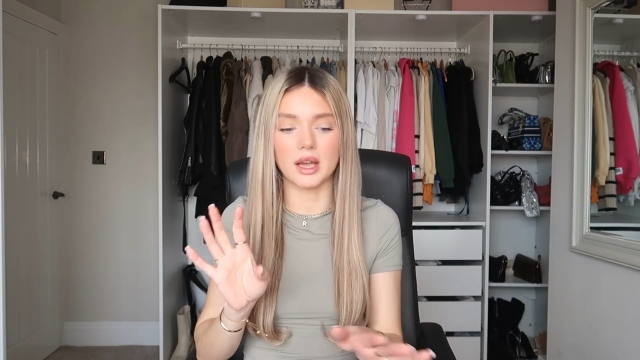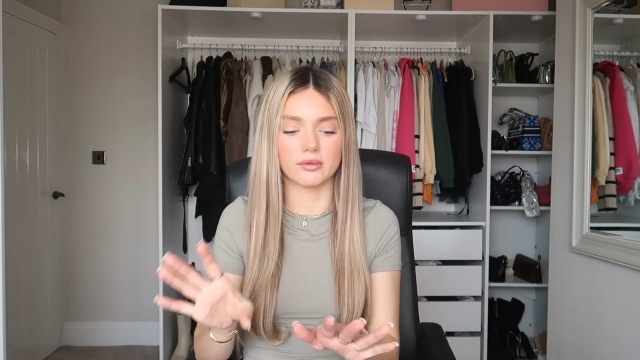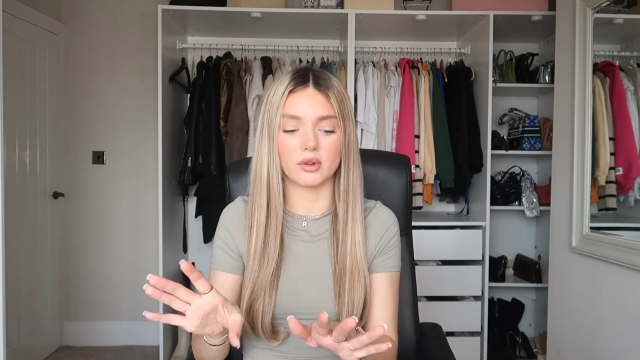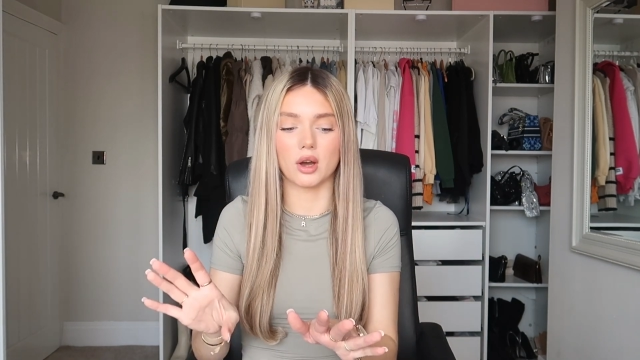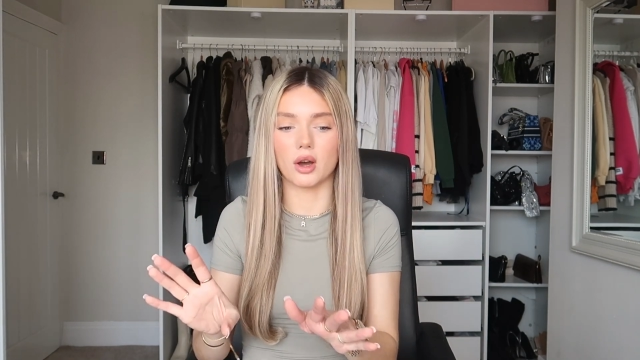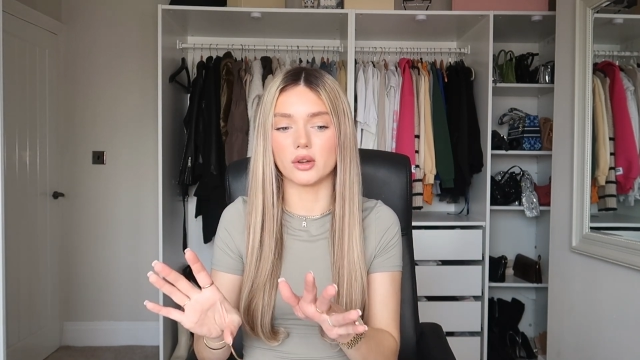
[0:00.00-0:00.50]
I've
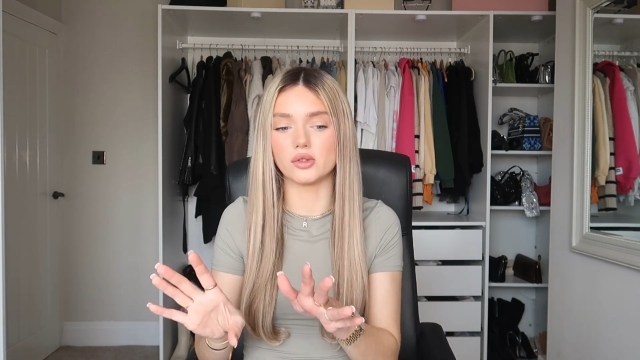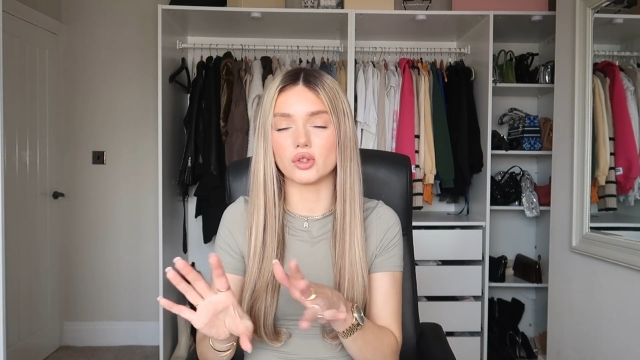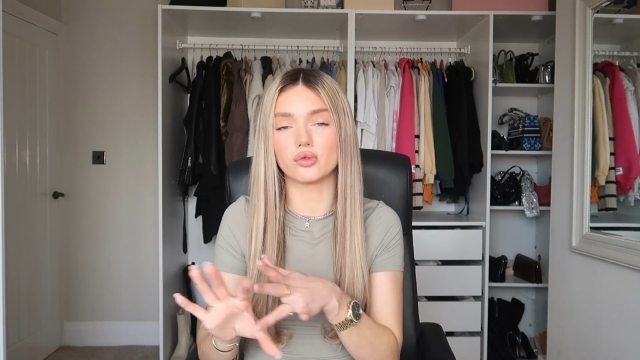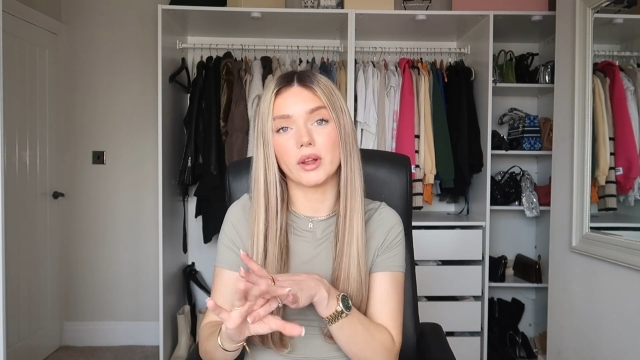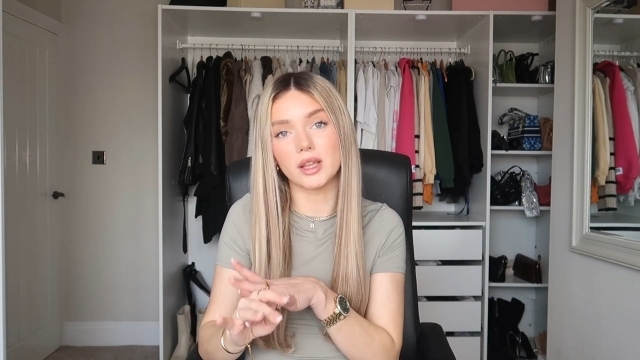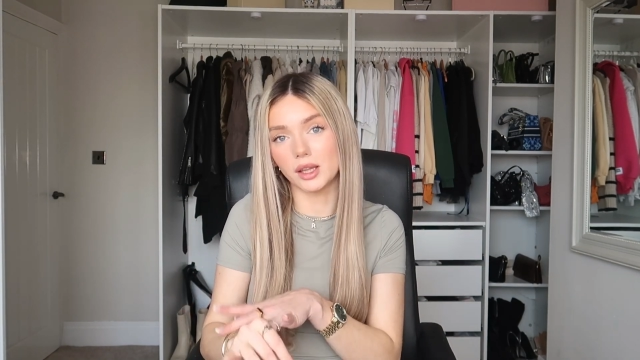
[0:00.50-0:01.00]
got
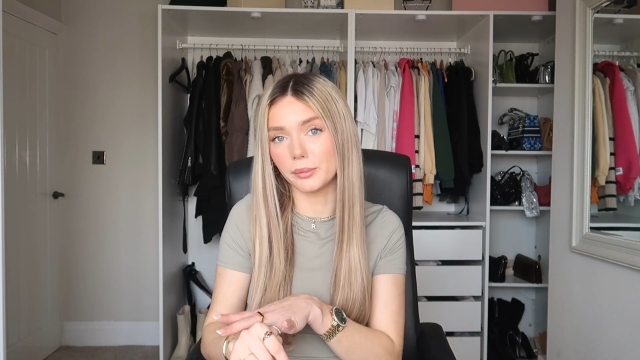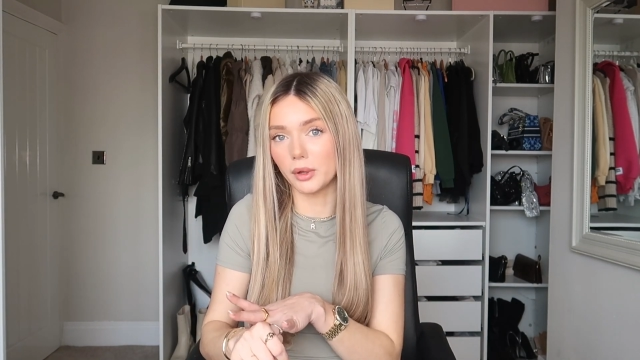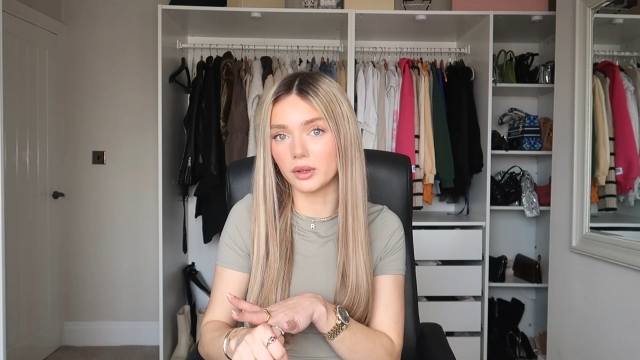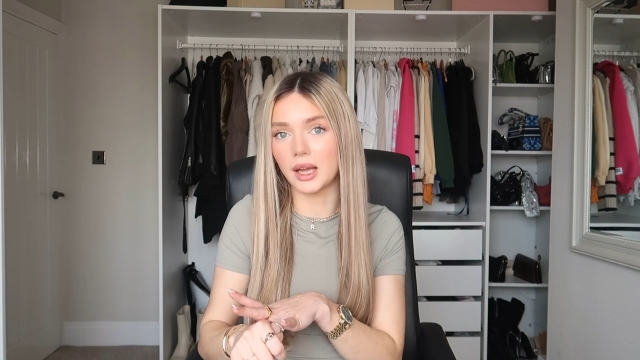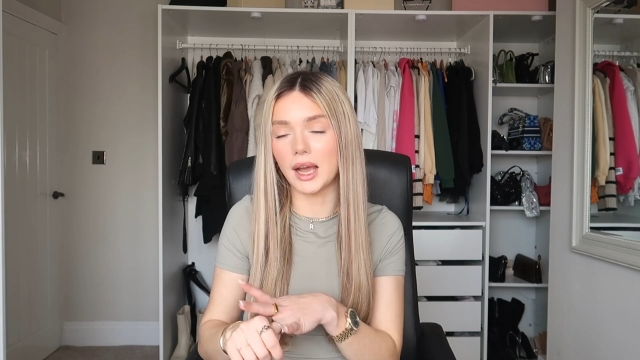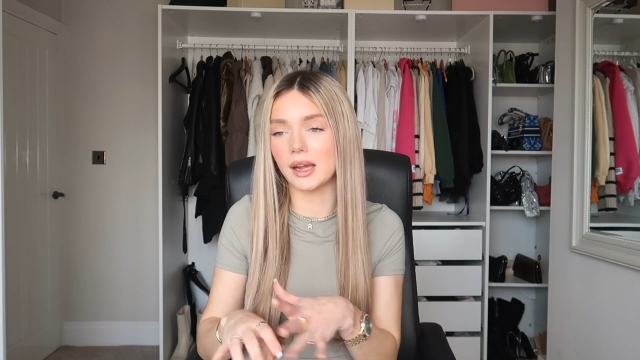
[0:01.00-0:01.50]
just regular
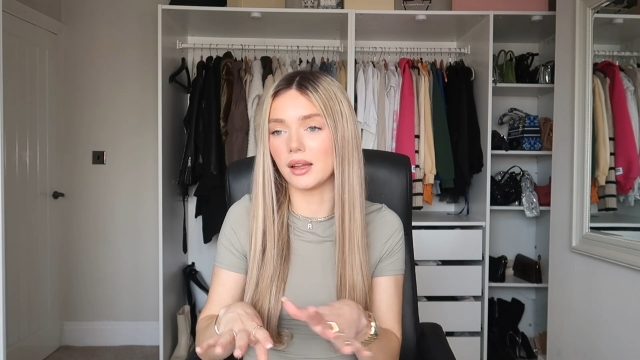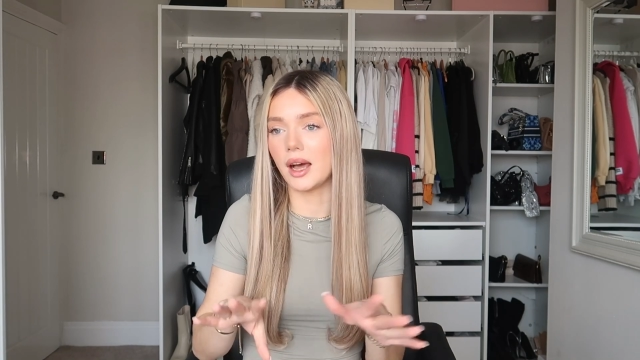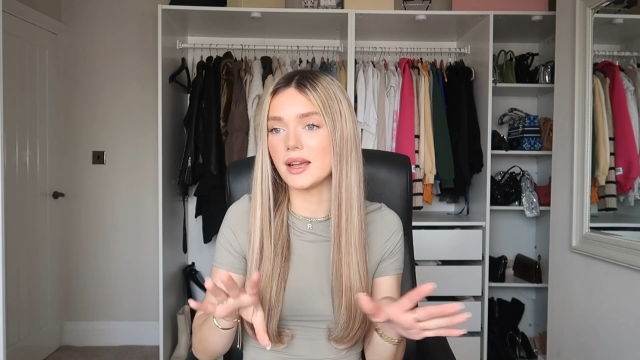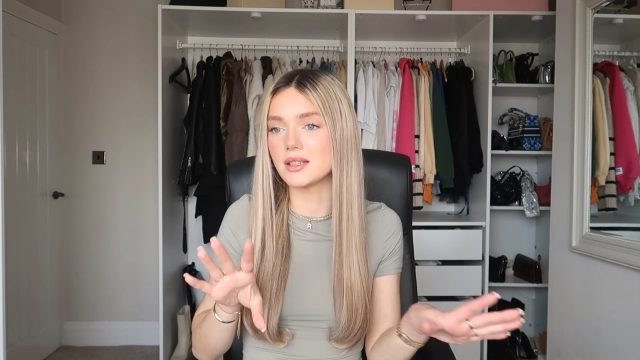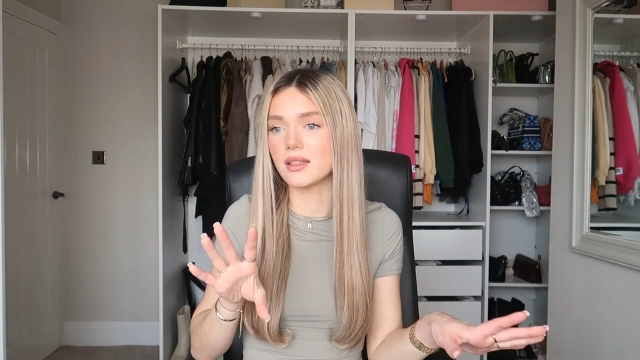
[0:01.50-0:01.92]
blonde highlights,